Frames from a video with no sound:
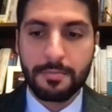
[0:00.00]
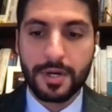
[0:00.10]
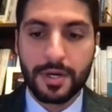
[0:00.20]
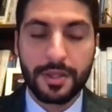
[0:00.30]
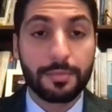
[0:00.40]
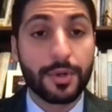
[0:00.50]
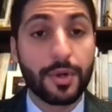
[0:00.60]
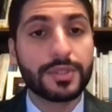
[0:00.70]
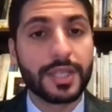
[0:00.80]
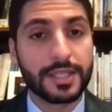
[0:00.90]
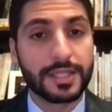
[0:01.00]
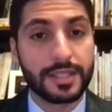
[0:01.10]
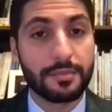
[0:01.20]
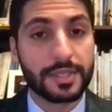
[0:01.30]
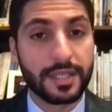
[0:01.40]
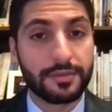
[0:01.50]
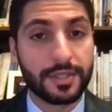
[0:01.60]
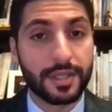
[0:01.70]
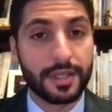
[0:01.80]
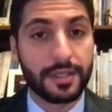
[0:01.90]
But the protests themselves
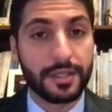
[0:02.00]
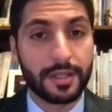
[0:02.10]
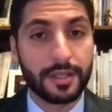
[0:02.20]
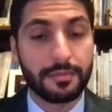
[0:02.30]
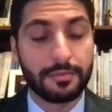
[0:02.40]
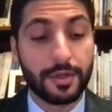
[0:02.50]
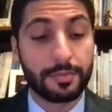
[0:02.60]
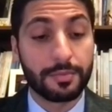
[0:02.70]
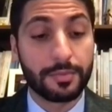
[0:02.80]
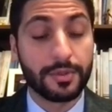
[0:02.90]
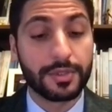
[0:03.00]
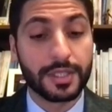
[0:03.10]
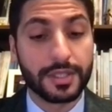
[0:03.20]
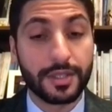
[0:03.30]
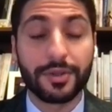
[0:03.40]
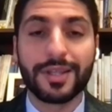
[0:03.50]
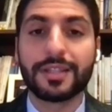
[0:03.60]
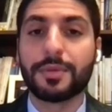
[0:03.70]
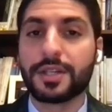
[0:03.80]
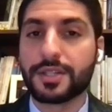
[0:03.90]
today are protests that are
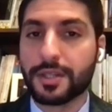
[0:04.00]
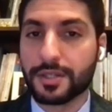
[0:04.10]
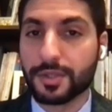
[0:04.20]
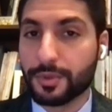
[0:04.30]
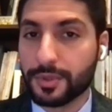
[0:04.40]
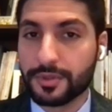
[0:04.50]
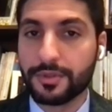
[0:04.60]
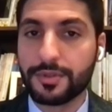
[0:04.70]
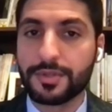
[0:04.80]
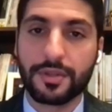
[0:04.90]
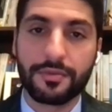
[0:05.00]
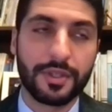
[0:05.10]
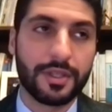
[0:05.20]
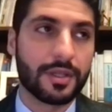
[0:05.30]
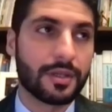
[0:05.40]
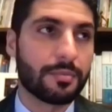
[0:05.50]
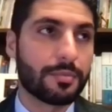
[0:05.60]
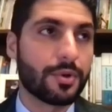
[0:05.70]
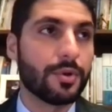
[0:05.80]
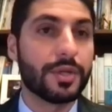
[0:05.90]
led by supporters of the
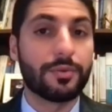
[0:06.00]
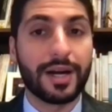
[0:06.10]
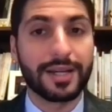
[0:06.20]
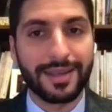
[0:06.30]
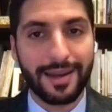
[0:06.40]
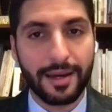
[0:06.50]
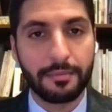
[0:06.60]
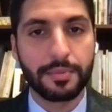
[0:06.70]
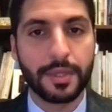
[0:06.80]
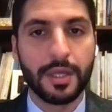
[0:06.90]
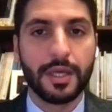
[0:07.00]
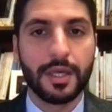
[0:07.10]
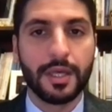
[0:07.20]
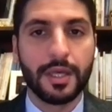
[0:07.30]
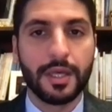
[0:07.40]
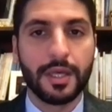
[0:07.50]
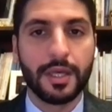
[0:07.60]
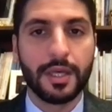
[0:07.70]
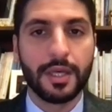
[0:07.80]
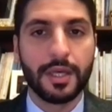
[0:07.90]
pro-Iran camp
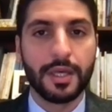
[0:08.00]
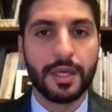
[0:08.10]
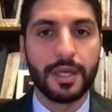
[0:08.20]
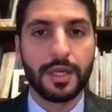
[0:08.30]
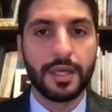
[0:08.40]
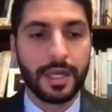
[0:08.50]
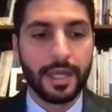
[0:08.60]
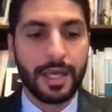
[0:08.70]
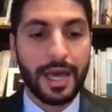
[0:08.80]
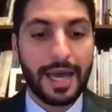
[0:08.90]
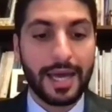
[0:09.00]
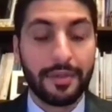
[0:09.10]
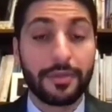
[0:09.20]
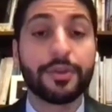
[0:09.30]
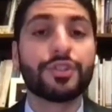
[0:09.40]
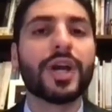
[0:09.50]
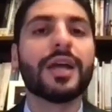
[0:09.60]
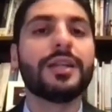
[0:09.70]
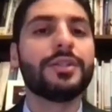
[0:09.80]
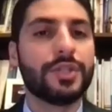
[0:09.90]
in Iraqi politics,
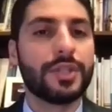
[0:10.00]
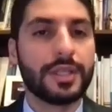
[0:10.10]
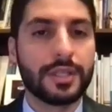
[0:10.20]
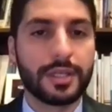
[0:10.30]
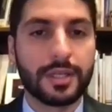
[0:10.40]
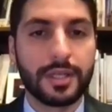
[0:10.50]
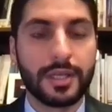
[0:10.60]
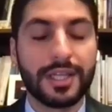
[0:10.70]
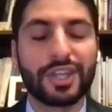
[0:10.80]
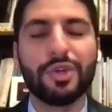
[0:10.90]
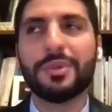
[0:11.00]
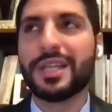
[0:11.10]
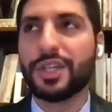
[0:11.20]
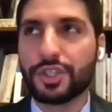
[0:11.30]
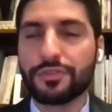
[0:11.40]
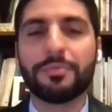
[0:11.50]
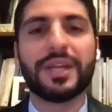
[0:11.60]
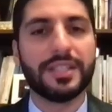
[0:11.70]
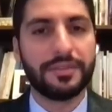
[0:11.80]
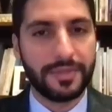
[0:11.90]
and they're challenging an accumulation
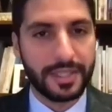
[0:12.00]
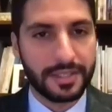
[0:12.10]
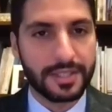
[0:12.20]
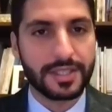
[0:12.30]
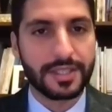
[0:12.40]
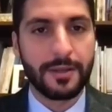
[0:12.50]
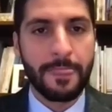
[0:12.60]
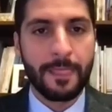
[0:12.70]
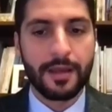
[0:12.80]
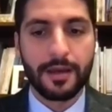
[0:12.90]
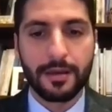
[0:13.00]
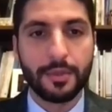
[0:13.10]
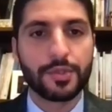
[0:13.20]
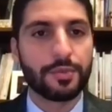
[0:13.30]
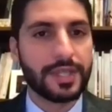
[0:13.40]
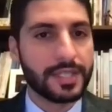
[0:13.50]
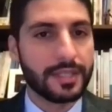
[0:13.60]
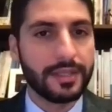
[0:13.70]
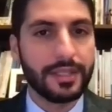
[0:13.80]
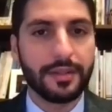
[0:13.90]
of many defeats. Most
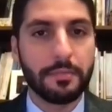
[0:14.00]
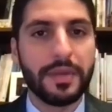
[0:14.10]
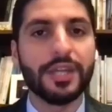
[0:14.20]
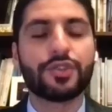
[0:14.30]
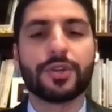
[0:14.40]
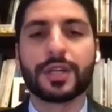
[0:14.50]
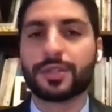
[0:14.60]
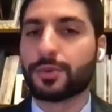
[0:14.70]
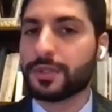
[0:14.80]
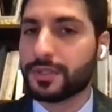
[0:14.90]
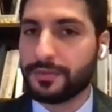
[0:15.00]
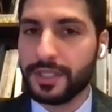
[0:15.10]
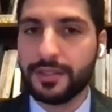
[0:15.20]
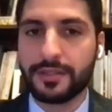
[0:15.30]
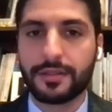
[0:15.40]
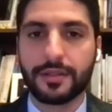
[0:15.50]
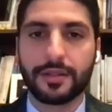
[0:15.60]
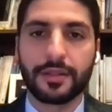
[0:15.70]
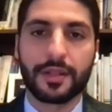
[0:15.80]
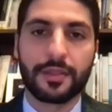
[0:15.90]
recently, the major electoral defeat
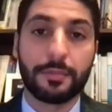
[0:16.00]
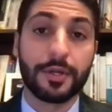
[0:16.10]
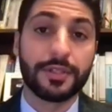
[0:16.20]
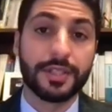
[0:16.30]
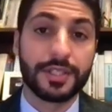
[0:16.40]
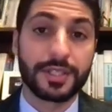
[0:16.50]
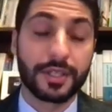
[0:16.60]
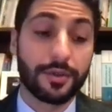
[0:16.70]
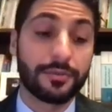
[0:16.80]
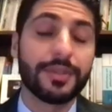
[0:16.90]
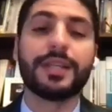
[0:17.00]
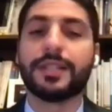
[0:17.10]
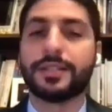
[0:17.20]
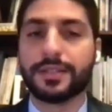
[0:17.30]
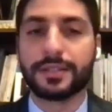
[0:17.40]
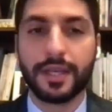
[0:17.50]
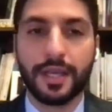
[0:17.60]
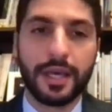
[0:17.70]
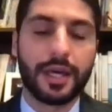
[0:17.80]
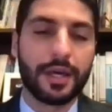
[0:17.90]
that the parties that are affiliated
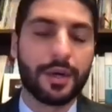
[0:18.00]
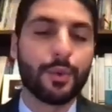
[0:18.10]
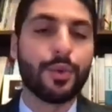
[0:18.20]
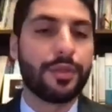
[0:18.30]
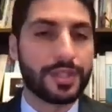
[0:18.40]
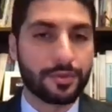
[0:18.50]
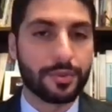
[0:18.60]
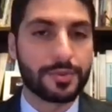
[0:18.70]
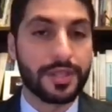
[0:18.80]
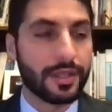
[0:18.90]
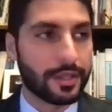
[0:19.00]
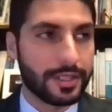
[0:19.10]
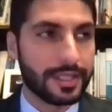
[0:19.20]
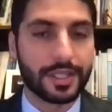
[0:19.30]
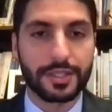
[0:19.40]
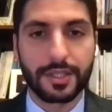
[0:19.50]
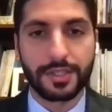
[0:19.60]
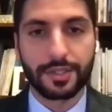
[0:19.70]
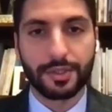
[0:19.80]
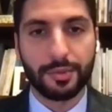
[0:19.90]
with these groups in the early elections last
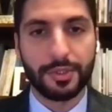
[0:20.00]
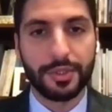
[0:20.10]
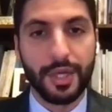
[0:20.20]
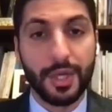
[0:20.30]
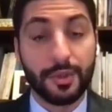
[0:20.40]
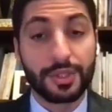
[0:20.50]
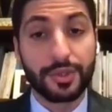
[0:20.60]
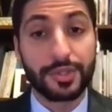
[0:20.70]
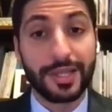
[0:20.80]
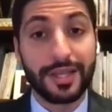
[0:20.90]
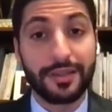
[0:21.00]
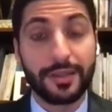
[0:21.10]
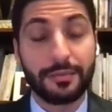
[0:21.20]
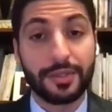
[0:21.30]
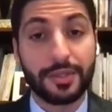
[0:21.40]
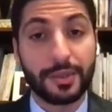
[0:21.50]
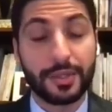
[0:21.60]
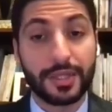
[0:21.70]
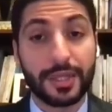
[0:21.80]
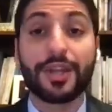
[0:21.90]
October, which also led them to
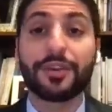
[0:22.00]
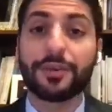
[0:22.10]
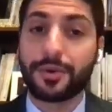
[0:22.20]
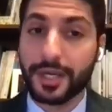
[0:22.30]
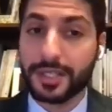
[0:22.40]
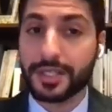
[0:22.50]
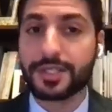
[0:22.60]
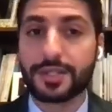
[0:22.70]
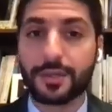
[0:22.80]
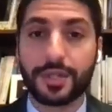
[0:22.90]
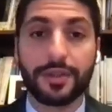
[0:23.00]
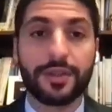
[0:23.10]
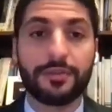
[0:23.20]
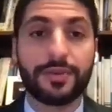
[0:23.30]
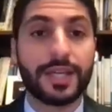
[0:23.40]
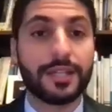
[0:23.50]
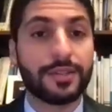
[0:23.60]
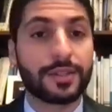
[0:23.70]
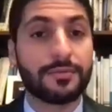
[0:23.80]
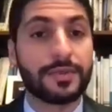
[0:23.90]
another crisis where they failed to
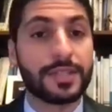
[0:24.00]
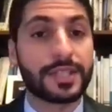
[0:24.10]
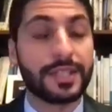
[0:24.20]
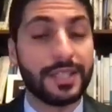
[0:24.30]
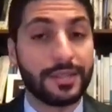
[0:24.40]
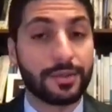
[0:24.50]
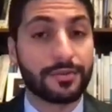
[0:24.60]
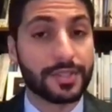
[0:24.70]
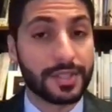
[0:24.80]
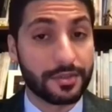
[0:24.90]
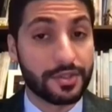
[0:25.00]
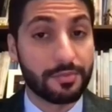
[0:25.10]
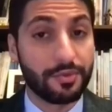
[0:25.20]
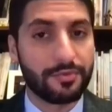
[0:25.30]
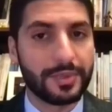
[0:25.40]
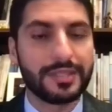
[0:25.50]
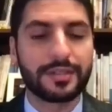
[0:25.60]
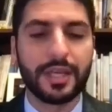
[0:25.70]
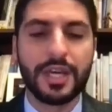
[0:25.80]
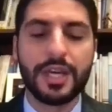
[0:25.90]
convince the leader of the Sadrist
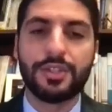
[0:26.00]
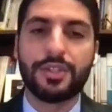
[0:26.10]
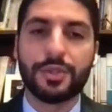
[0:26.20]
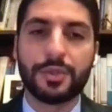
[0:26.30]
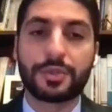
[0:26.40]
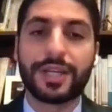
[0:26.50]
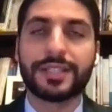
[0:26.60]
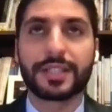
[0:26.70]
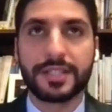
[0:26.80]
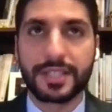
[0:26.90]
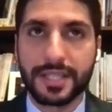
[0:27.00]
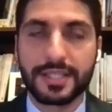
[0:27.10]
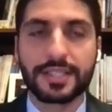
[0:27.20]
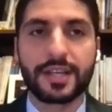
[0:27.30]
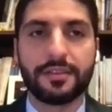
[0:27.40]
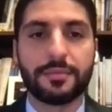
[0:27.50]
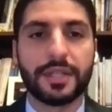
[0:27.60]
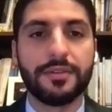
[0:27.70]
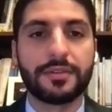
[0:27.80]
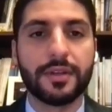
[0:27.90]
movement to create a consensus
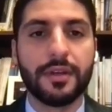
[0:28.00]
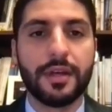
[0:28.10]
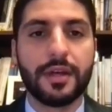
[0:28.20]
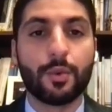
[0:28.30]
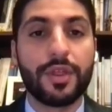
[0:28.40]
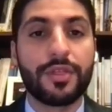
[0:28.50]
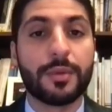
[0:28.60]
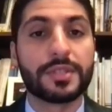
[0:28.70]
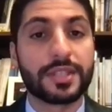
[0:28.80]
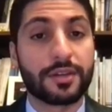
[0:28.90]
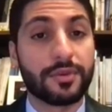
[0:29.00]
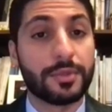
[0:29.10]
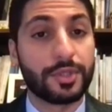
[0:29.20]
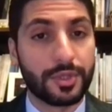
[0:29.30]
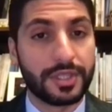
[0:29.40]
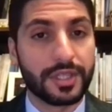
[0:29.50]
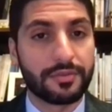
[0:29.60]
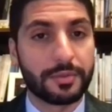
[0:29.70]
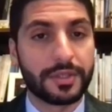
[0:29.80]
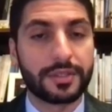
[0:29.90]
government with them instead of a majority
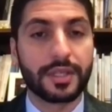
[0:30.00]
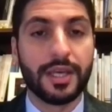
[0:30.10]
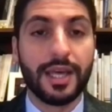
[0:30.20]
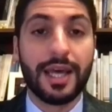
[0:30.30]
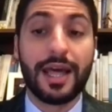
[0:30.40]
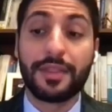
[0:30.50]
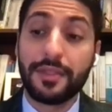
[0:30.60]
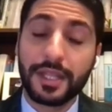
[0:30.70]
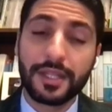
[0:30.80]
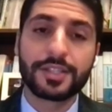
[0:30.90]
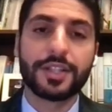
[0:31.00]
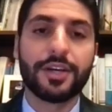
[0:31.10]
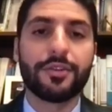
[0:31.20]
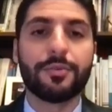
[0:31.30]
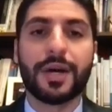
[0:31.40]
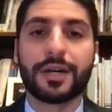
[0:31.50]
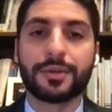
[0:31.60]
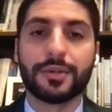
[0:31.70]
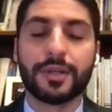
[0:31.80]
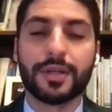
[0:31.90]
government. And then they lost another
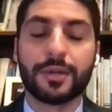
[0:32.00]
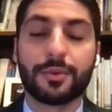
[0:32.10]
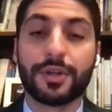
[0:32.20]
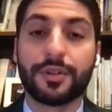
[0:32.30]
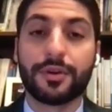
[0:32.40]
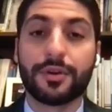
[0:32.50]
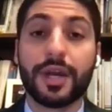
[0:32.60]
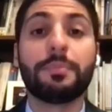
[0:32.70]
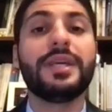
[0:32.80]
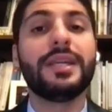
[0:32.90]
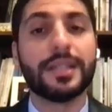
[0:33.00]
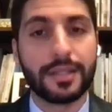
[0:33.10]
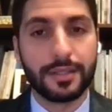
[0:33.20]
battle where their appeal,